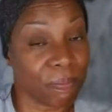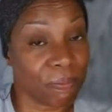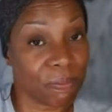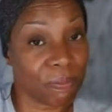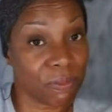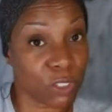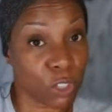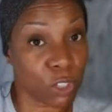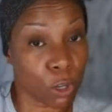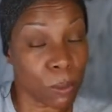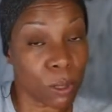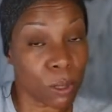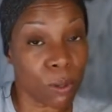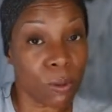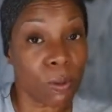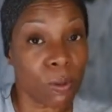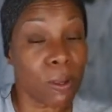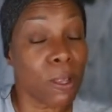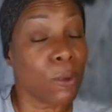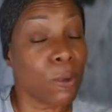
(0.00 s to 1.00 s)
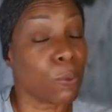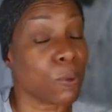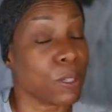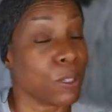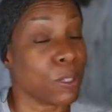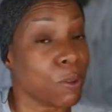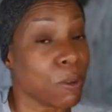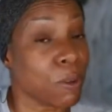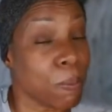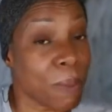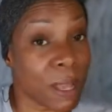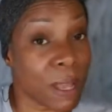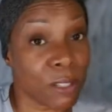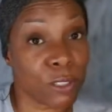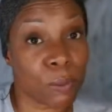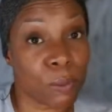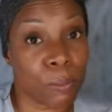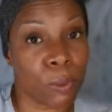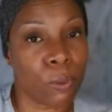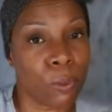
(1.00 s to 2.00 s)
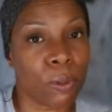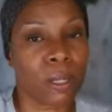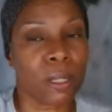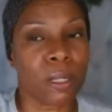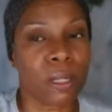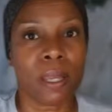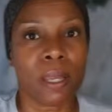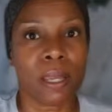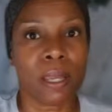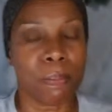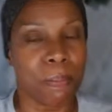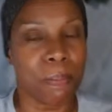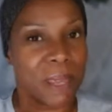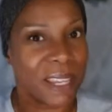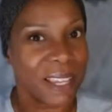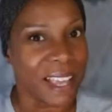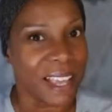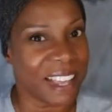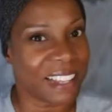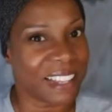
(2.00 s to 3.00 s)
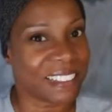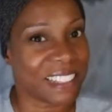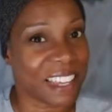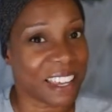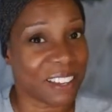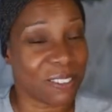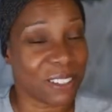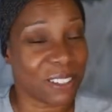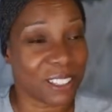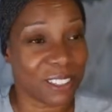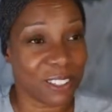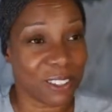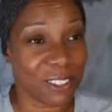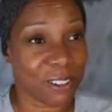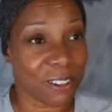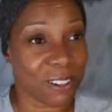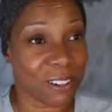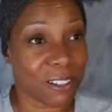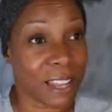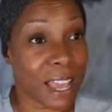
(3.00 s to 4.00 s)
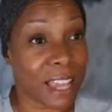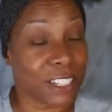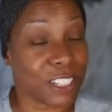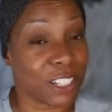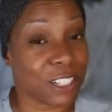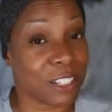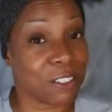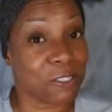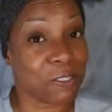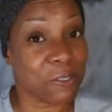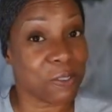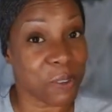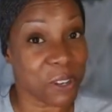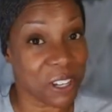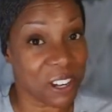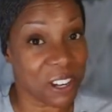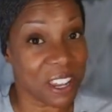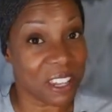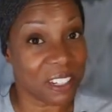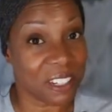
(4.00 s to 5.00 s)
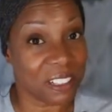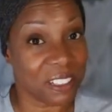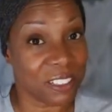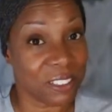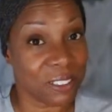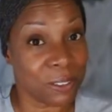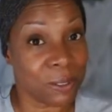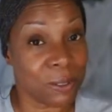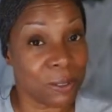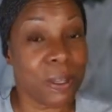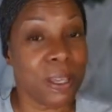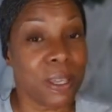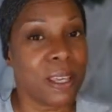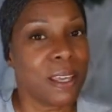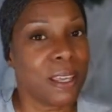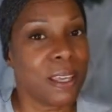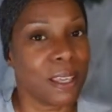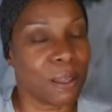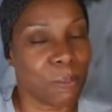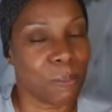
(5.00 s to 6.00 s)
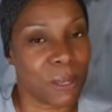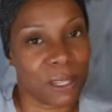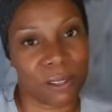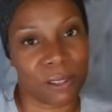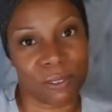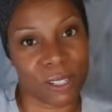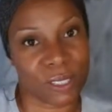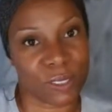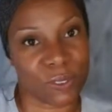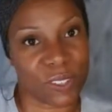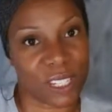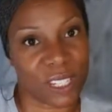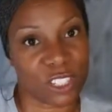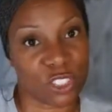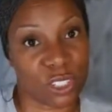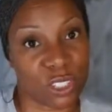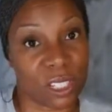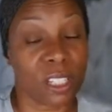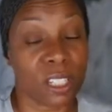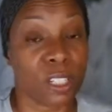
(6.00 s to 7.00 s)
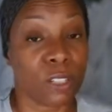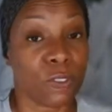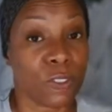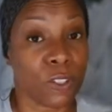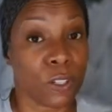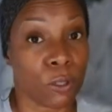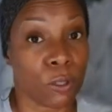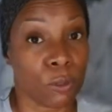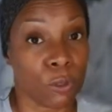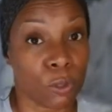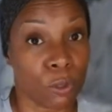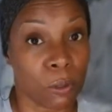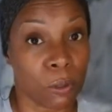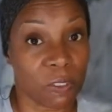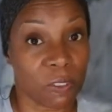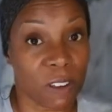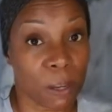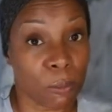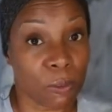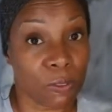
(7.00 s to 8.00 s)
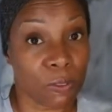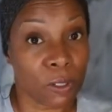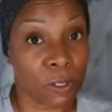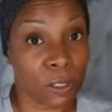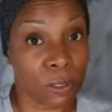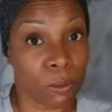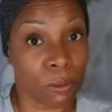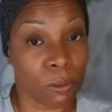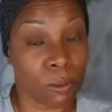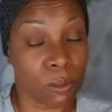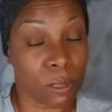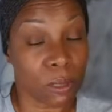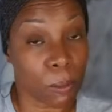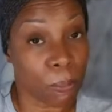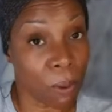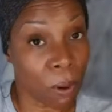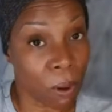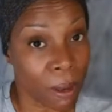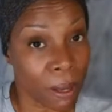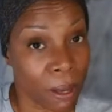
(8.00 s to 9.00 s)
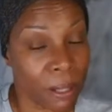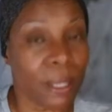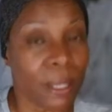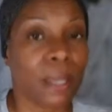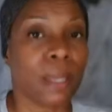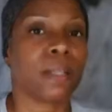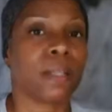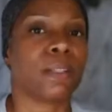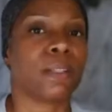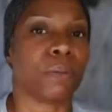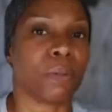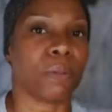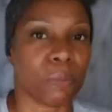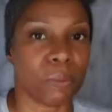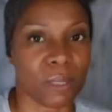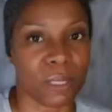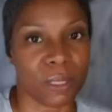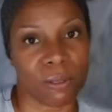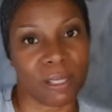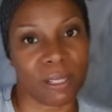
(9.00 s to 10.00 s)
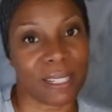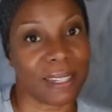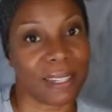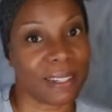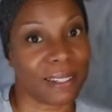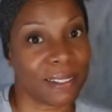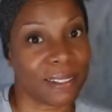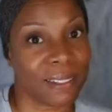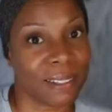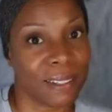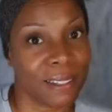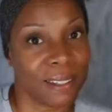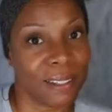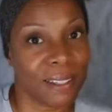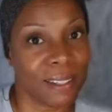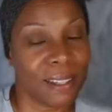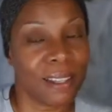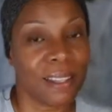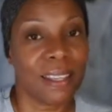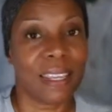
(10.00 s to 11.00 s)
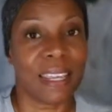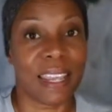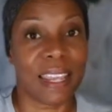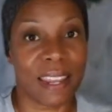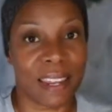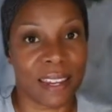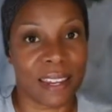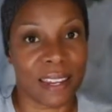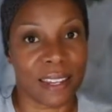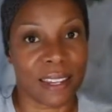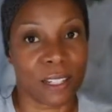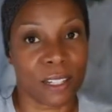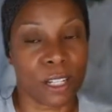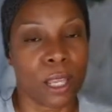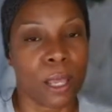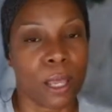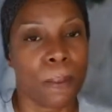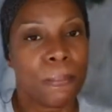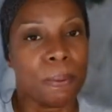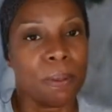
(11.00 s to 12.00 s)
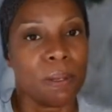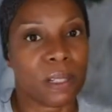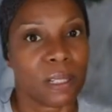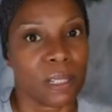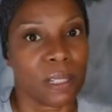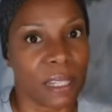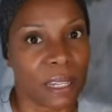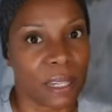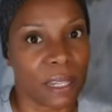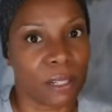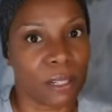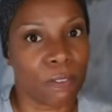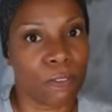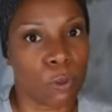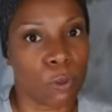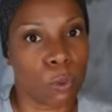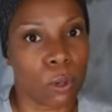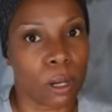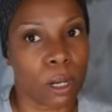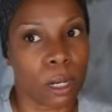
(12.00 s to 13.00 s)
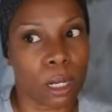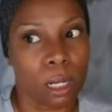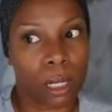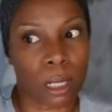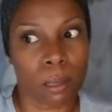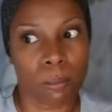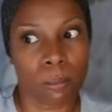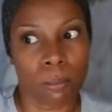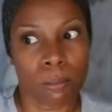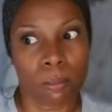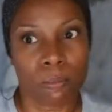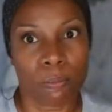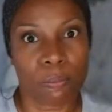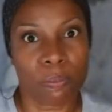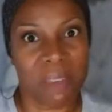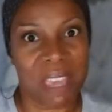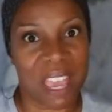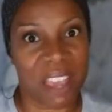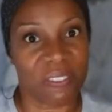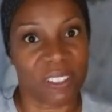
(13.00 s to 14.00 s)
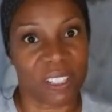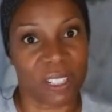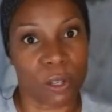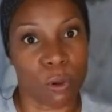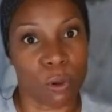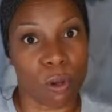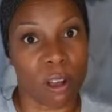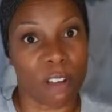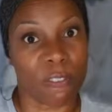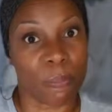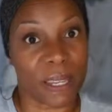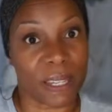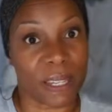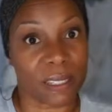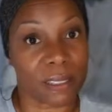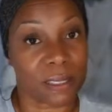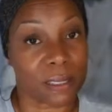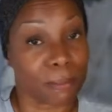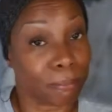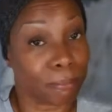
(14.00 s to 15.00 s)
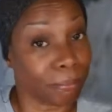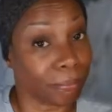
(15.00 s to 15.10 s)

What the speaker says: terminal, when you're about to board, make contact with your lodging where you're heading to and make your reservation. And if you don't do it right before you depart, do it when you land and plan for having to go off base.